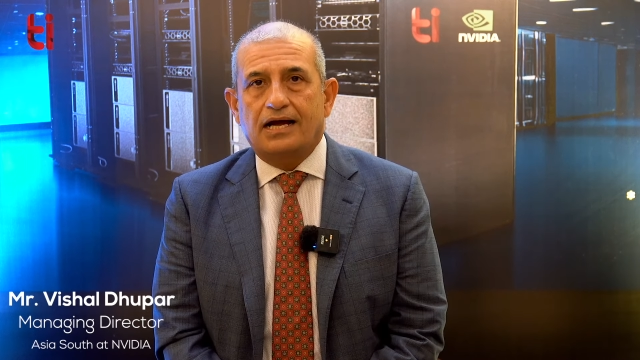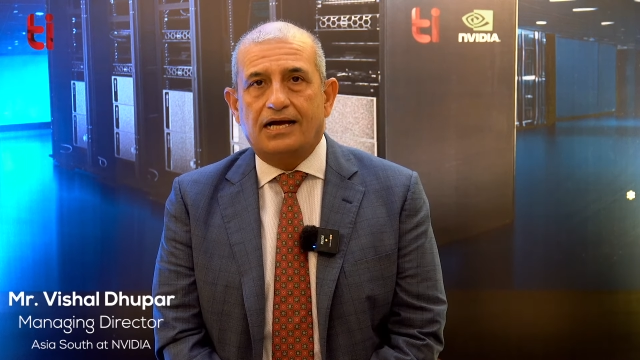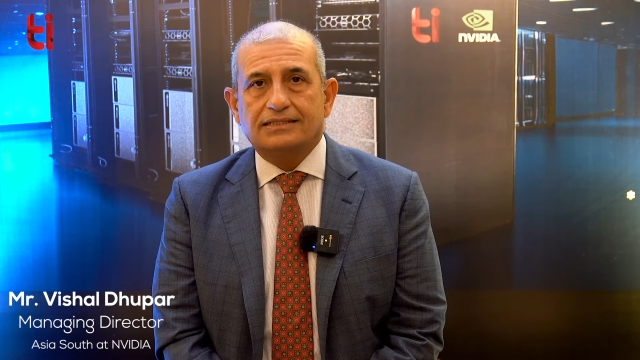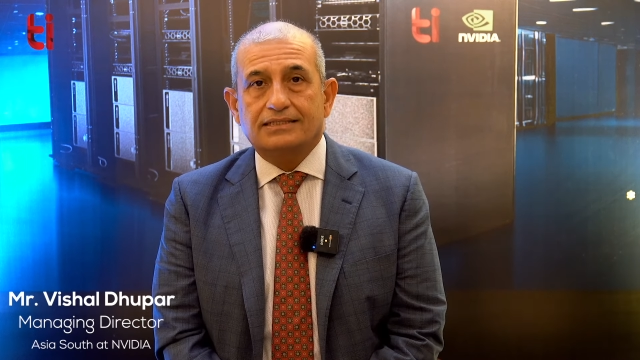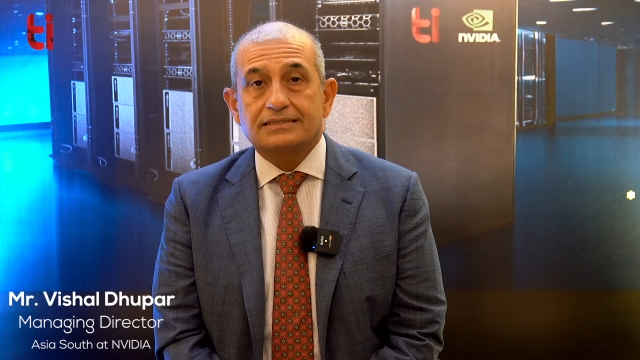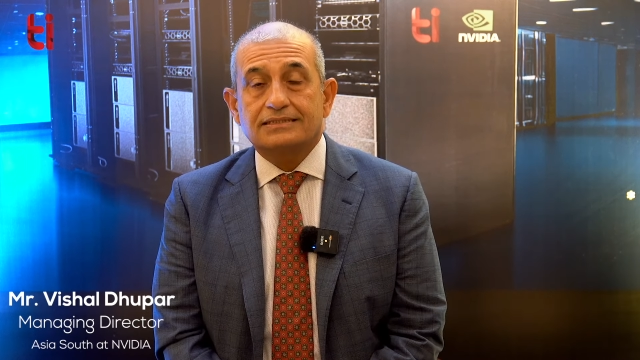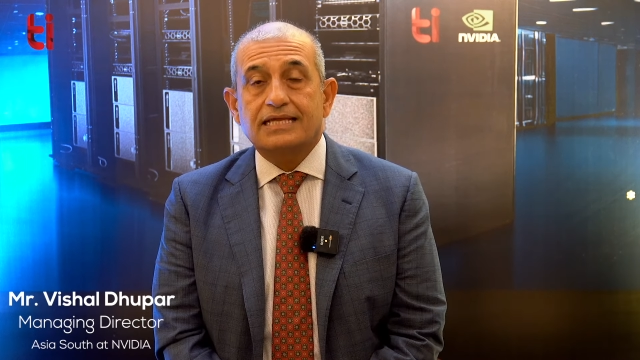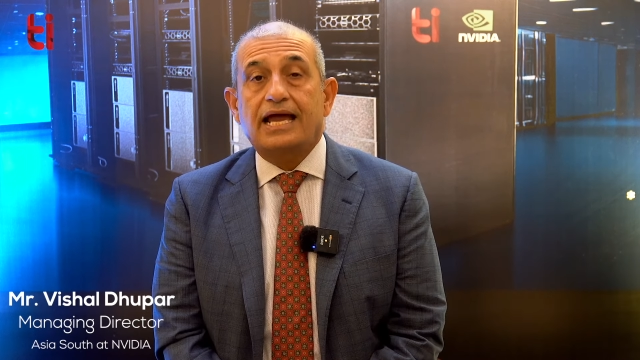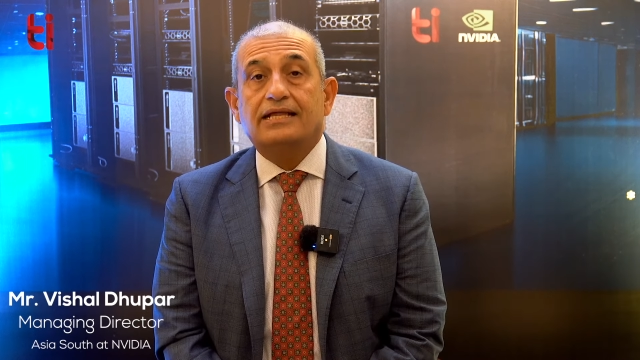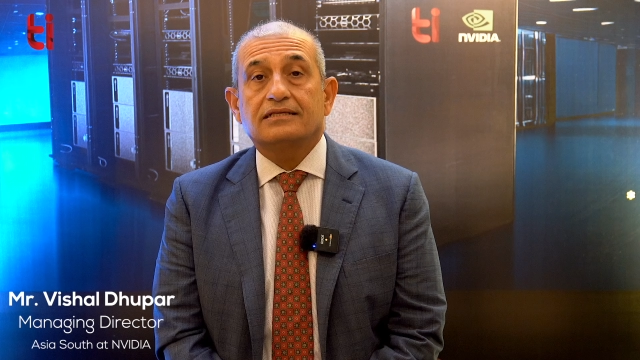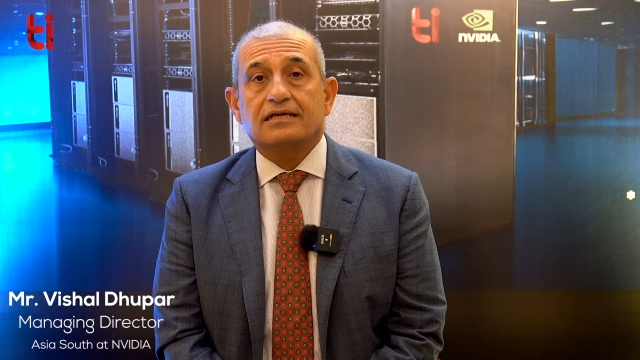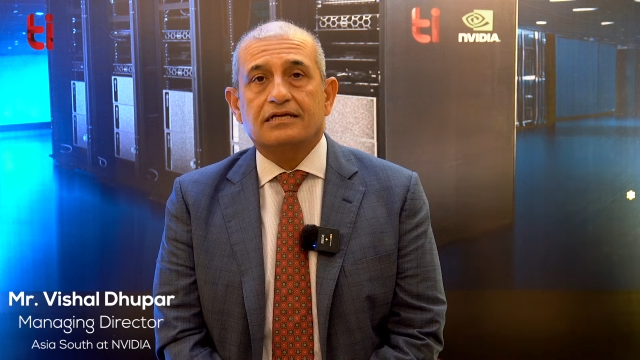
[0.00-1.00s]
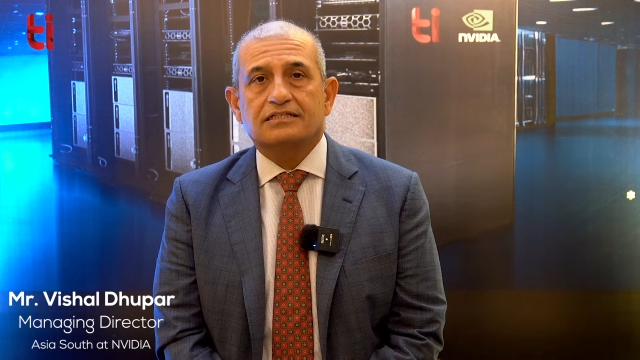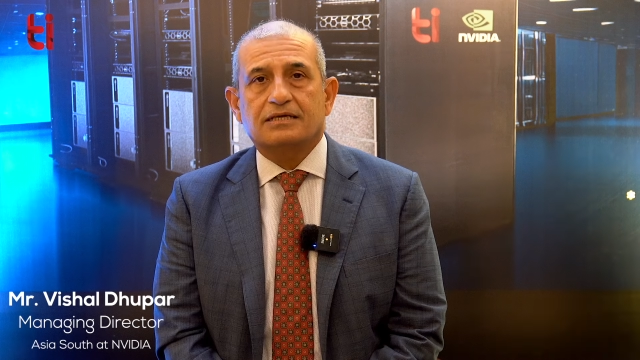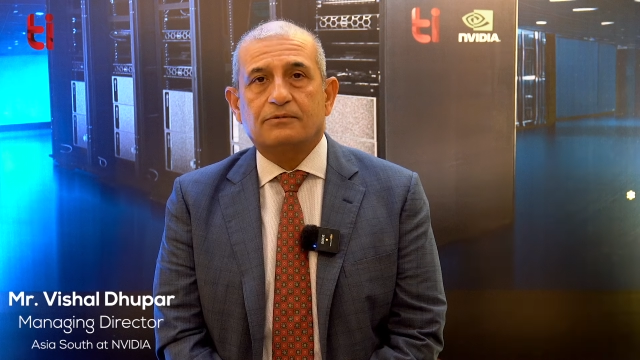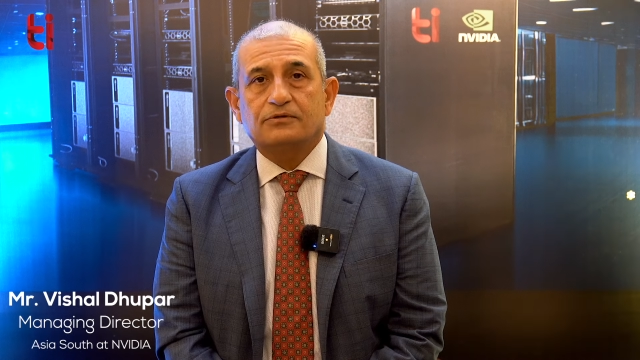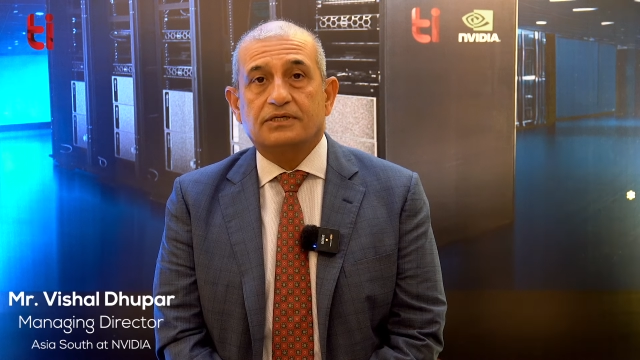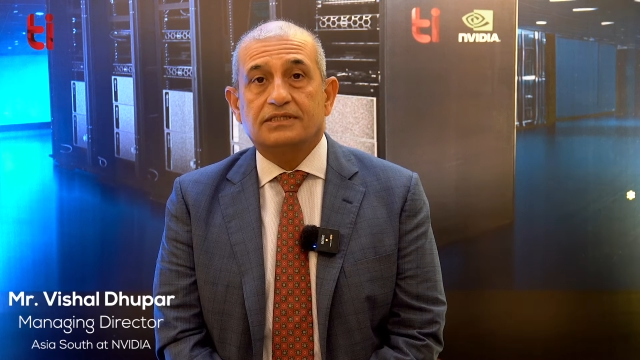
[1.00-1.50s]
understand
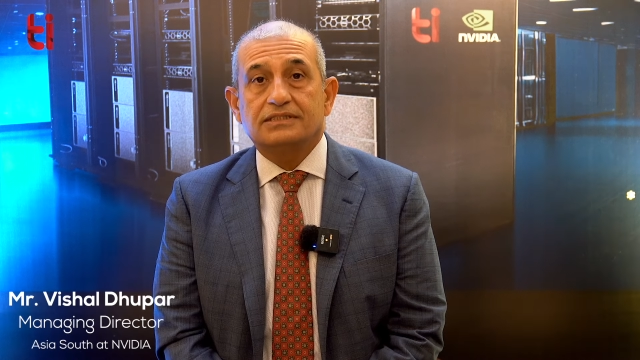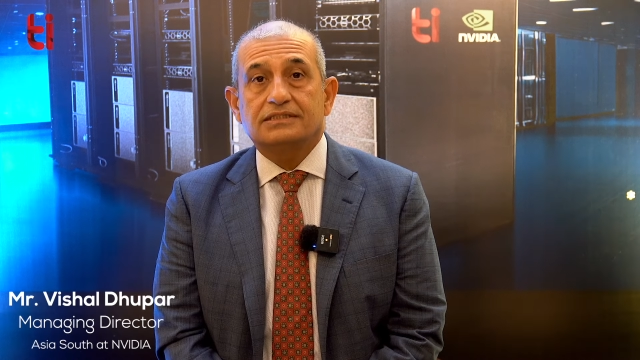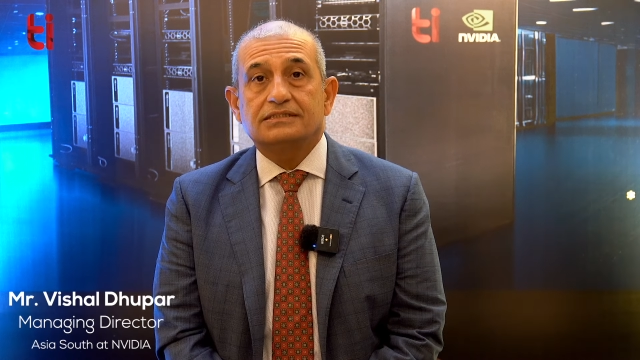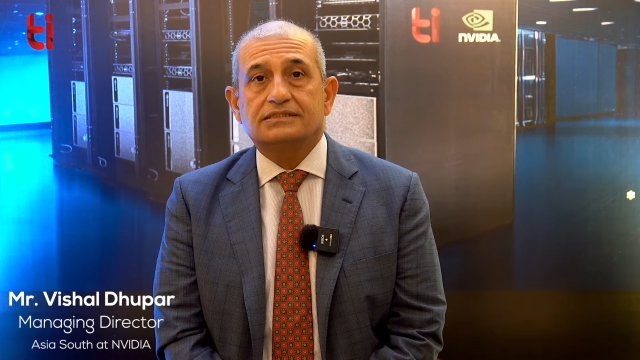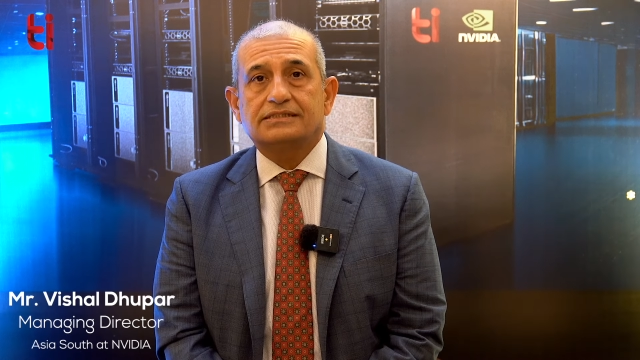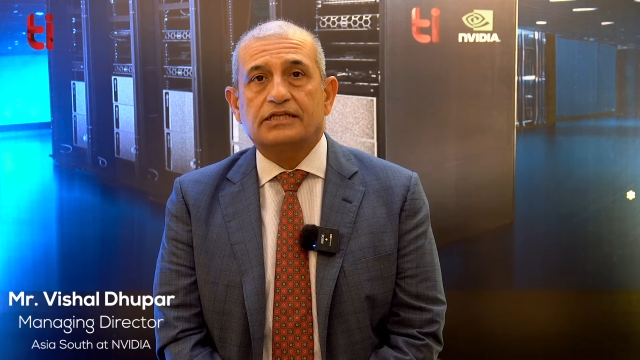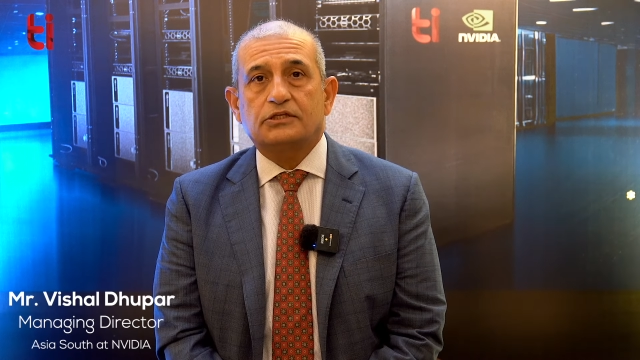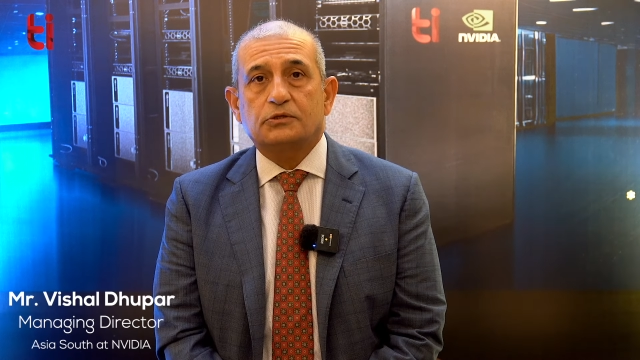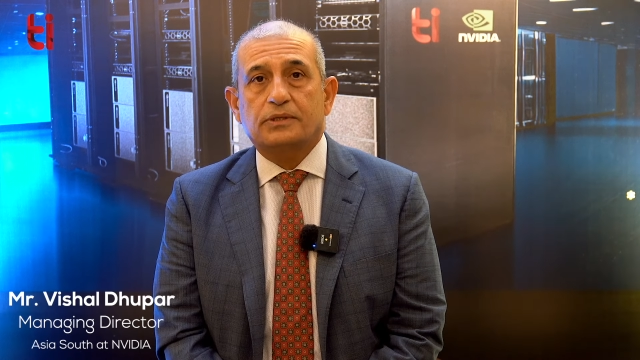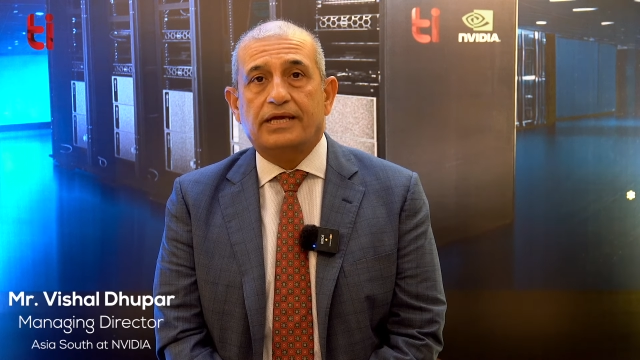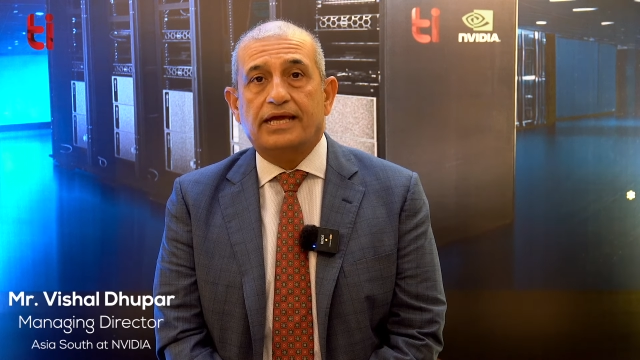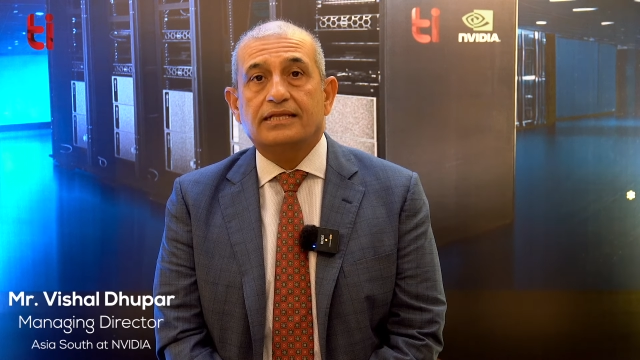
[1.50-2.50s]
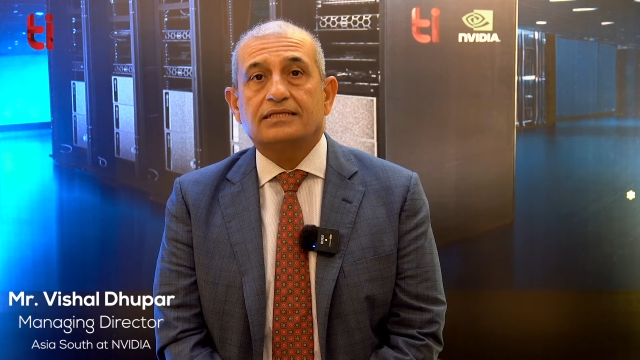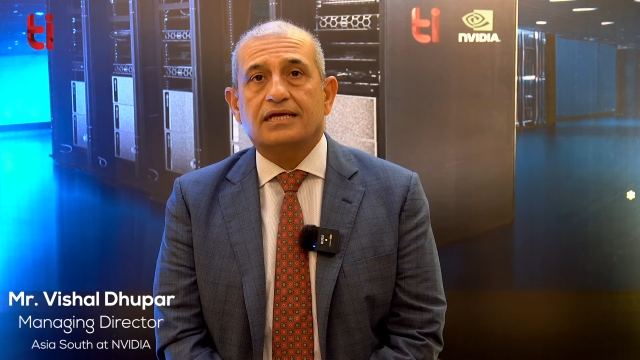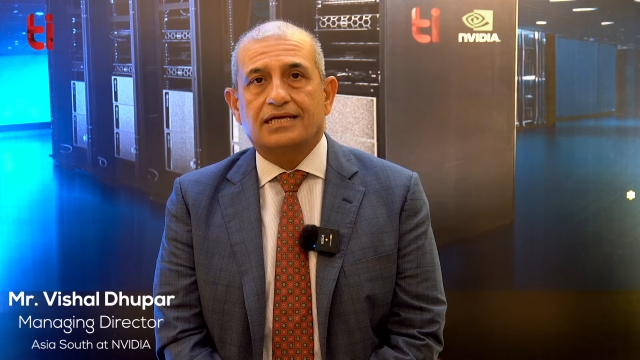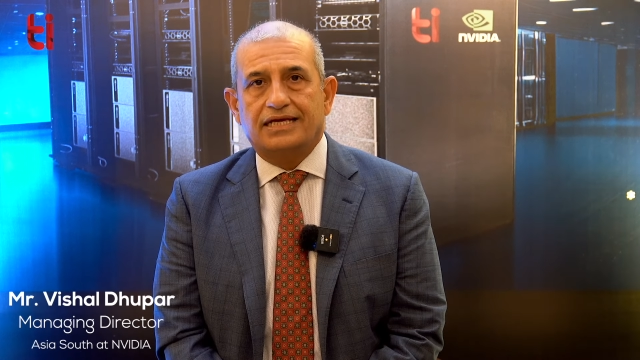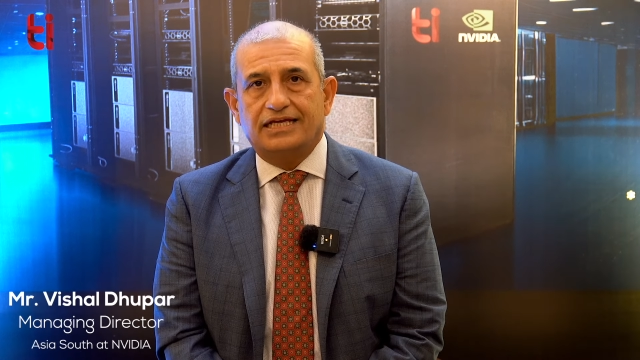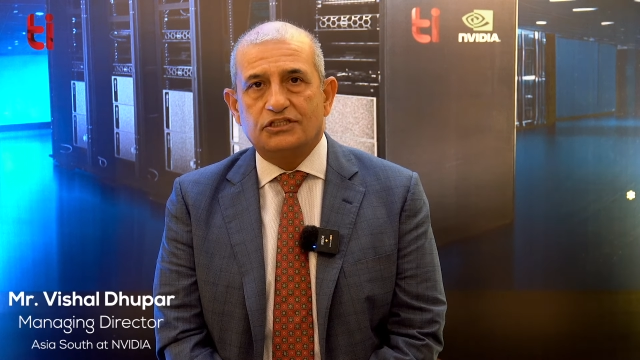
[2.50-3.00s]
some of the hurdles that you get
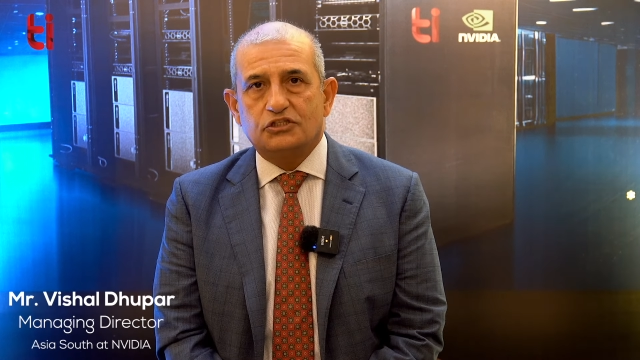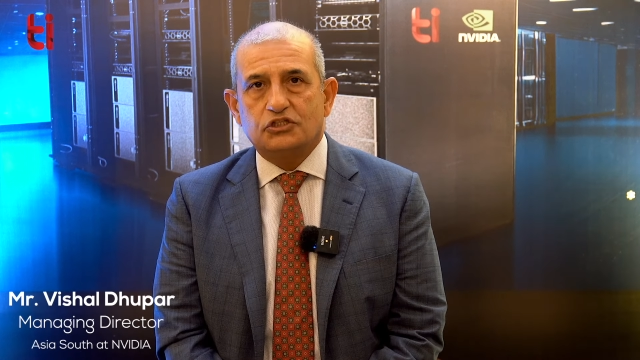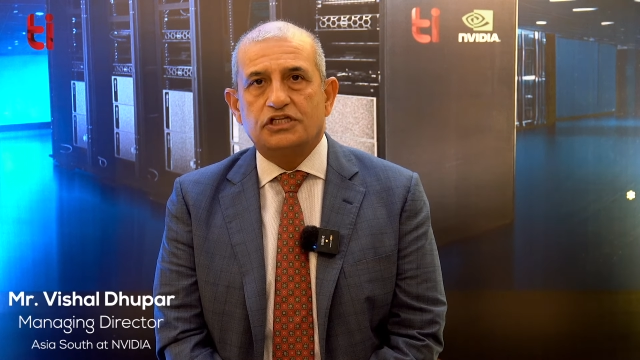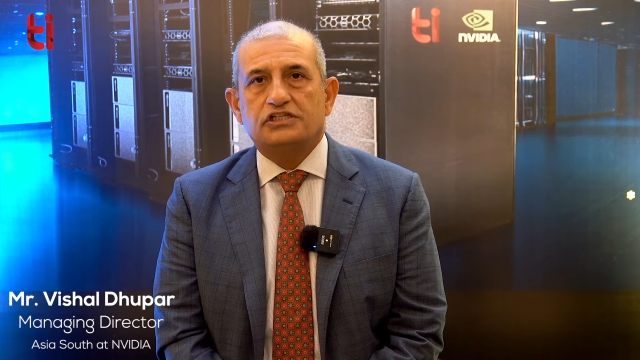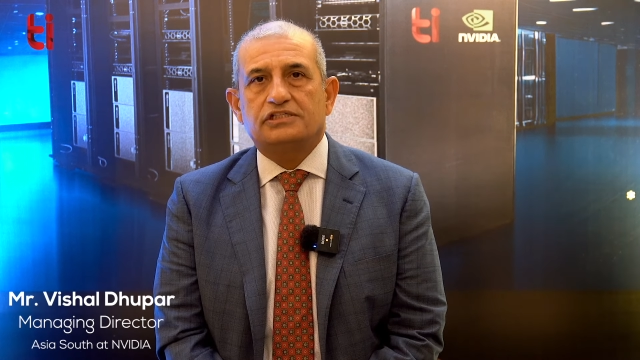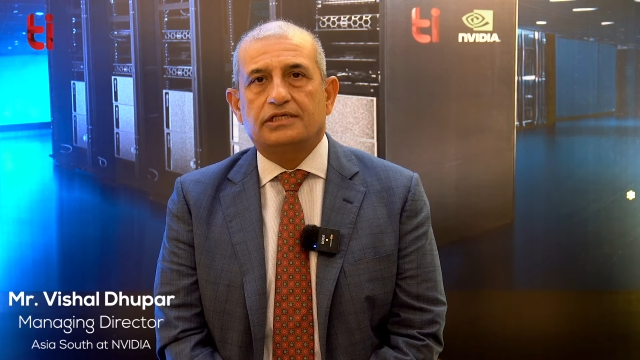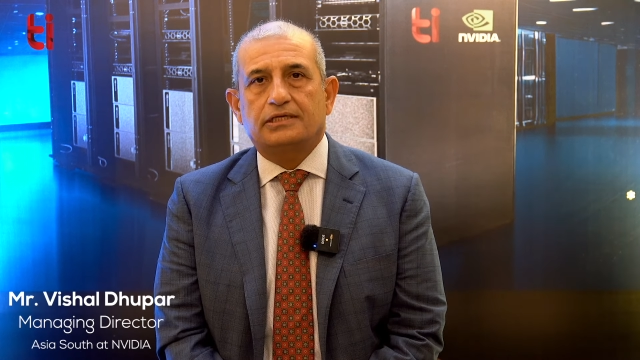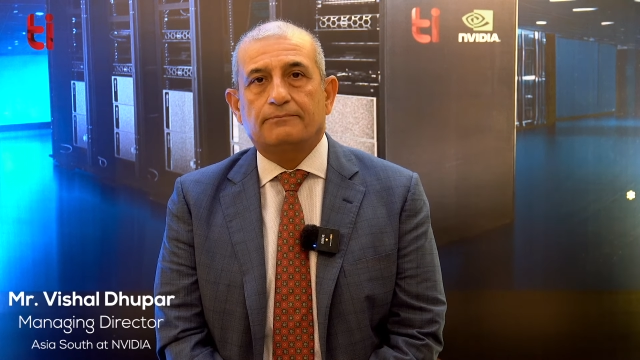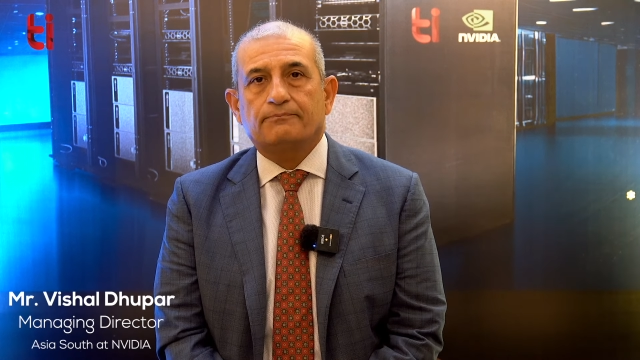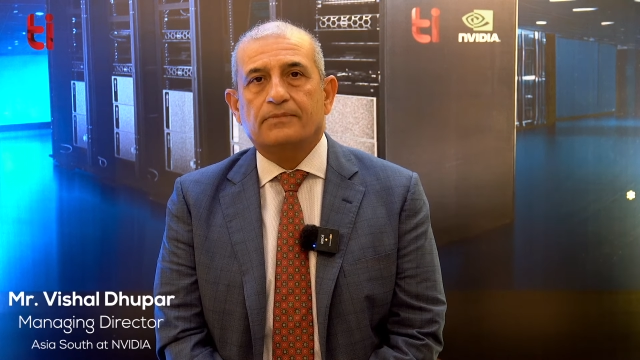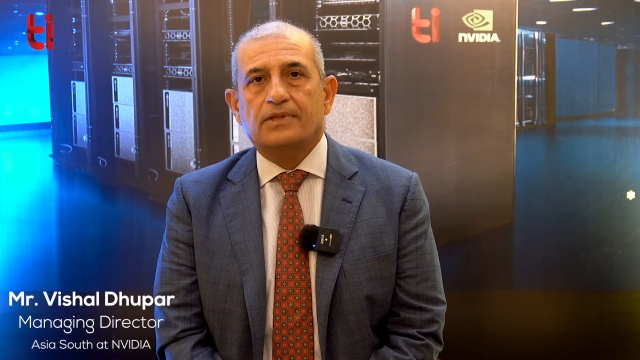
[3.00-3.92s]
in teaching,